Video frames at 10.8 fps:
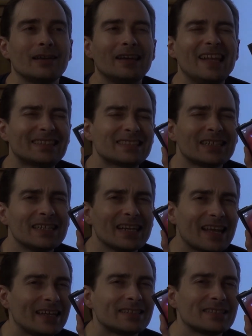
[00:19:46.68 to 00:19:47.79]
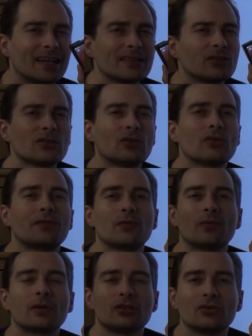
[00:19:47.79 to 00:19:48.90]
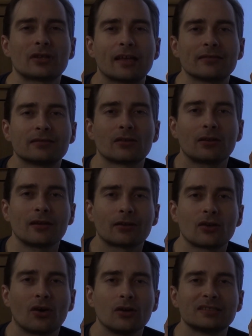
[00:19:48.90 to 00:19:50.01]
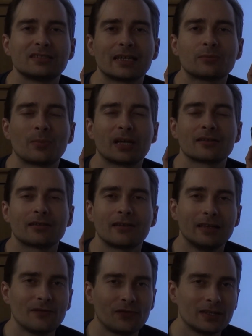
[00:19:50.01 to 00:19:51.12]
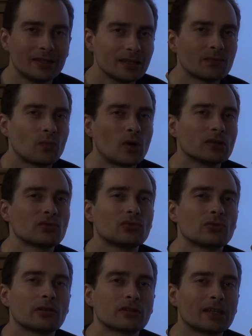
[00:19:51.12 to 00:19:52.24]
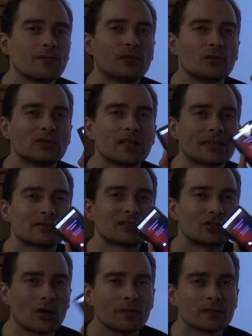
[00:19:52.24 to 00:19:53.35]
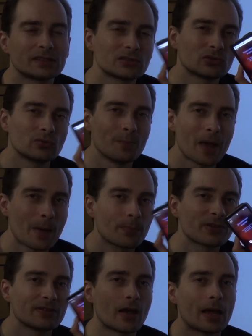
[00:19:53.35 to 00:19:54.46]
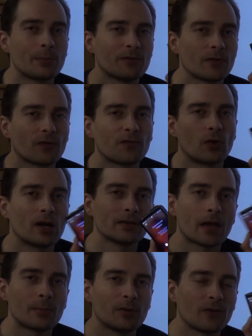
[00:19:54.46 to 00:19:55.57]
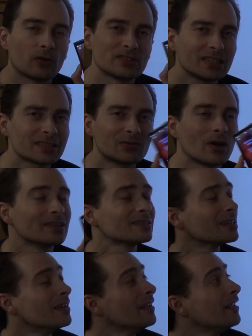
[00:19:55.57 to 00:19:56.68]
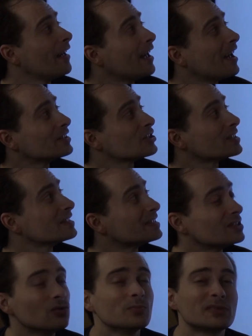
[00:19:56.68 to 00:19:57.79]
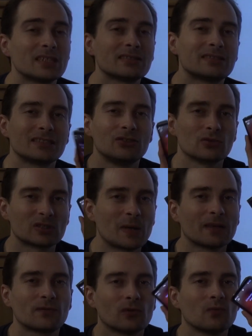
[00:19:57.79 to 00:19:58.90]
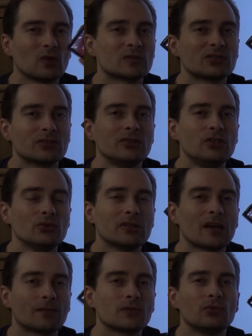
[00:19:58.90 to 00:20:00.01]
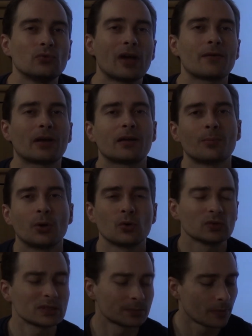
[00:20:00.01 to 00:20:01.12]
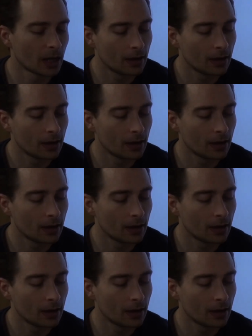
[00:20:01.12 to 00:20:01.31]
let's say, lazy, I don't know if you can call it that, but if he didn't want to give you that service to map the IPv4 and IPv6 ones, and just assumed that your smartphone was new enough to do both,